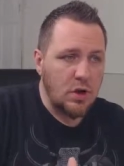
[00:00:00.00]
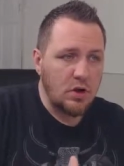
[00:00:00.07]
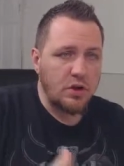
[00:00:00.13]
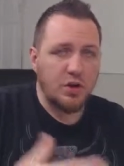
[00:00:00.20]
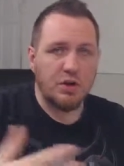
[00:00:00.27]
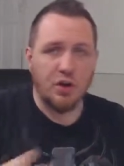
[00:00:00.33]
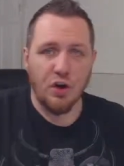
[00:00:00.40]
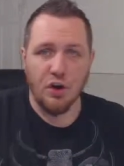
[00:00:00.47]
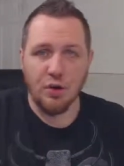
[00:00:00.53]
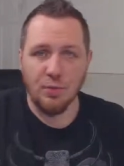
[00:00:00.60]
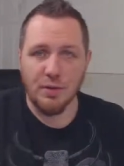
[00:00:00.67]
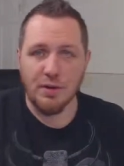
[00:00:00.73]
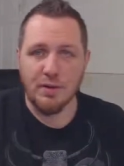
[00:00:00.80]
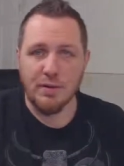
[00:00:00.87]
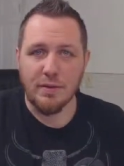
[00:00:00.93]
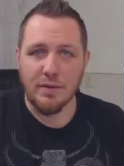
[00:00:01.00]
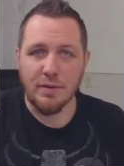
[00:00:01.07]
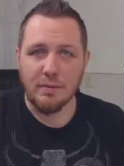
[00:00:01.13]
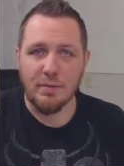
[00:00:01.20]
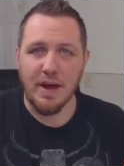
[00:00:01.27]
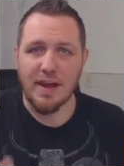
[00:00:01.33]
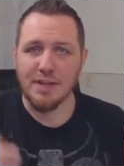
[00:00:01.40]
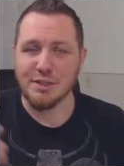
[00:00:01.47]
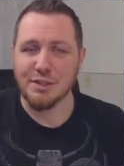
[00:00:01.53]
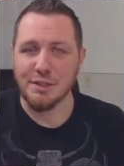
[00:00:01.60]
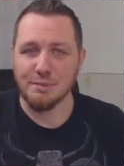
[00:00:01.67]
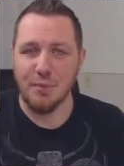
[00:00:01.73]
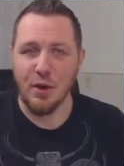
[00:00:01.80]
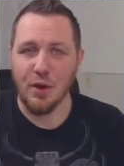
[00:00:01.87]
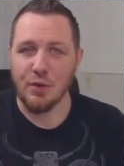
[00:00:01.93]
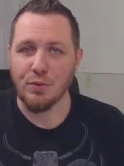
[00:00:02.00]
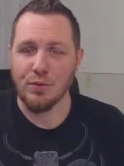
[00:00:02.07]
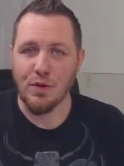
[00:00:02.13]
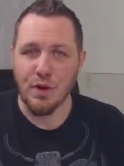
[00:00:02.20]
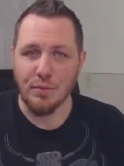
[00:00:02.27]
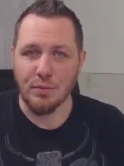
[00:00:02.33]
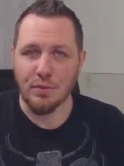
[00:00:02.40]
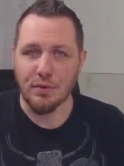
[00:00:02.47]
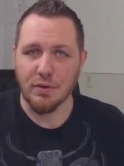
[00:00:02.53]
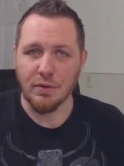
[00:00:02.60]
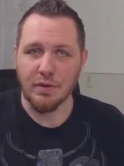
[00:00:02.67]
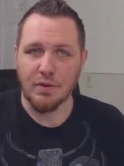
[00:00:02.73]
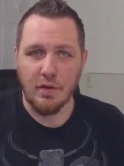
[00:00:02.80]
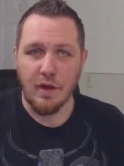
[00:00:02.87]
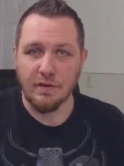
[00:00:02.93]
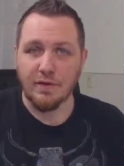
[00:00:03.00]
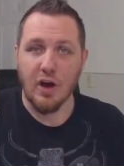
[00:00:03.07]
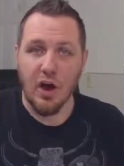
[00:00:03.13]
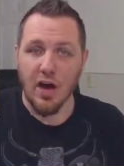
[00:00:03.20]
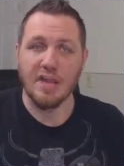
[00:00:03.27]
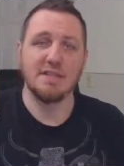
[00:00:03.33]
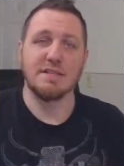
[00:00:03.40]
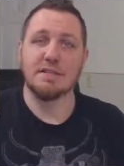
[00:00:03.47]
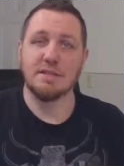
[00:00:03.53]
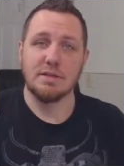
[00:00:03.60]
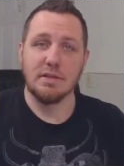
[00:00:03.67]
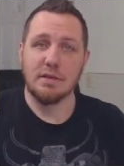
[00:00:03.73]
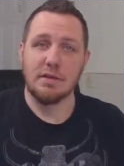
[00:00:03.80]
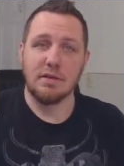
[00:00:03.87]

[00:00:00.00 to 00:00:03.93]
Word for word: are determined by a small number of causes.